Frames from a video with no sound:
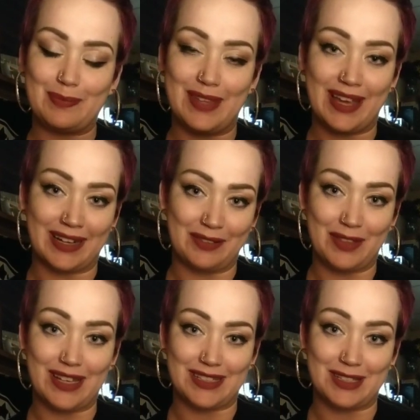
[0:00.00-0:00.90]
negative
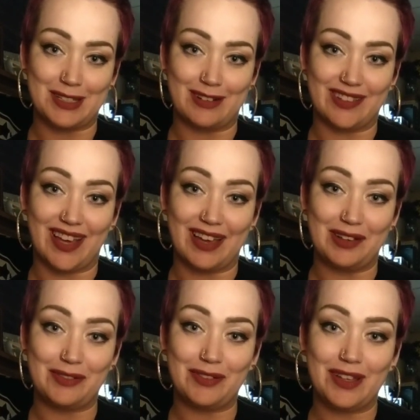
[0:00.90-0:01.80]
things into your
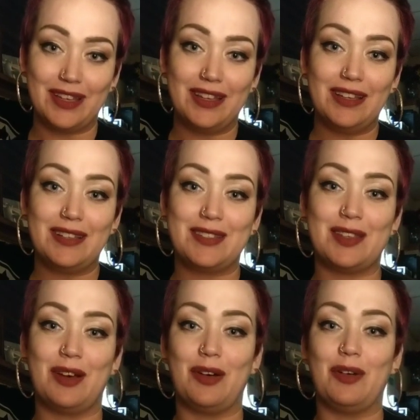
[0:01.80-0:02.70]
life.
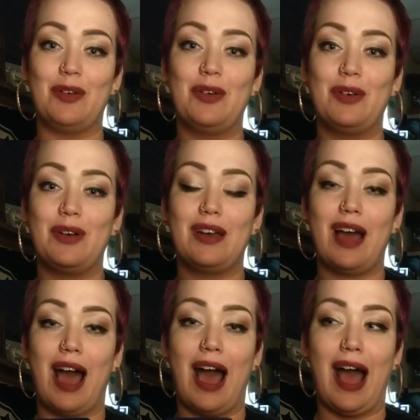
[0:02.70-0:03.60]
So
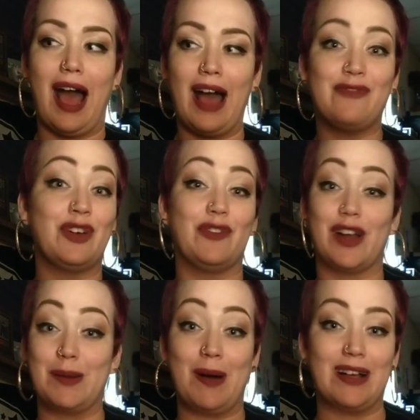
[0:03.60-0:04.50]
I feel
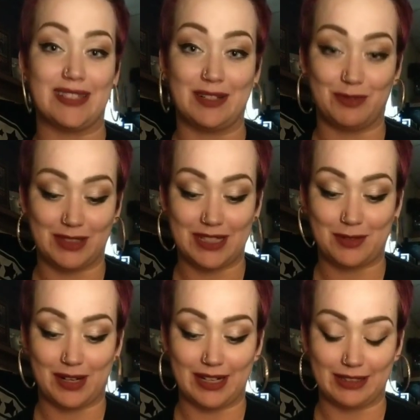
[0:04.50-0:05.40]
very positive with
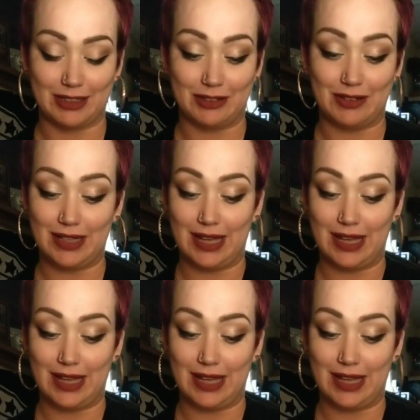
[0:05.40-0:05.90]
this reading, though.